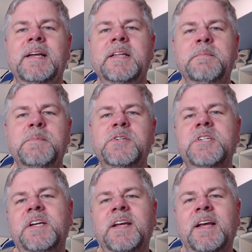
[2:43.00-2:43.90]
in the
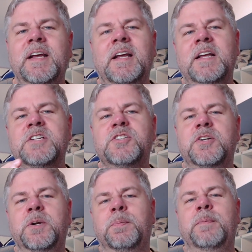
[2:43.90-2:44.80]
music.
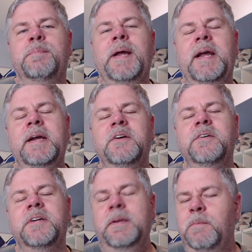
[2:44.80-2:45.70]
So you're
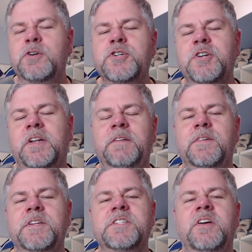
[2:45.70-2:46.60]
prepared emotionally
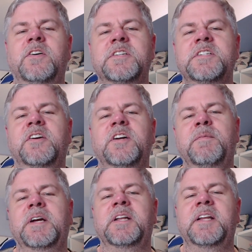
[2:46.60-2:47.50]
for the songs that are
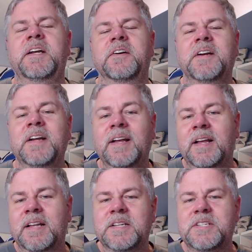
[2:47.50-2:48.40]
coming on later.
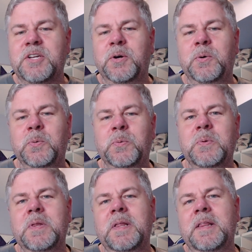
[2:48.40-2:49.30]

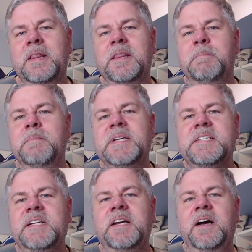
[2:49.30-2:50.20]
So the
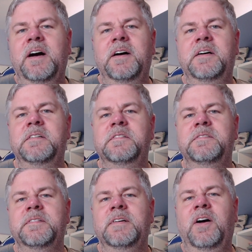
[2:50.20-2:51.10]
missing
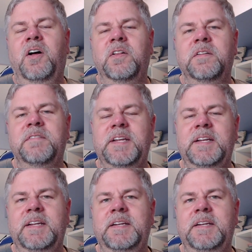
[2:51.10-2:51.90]
of all of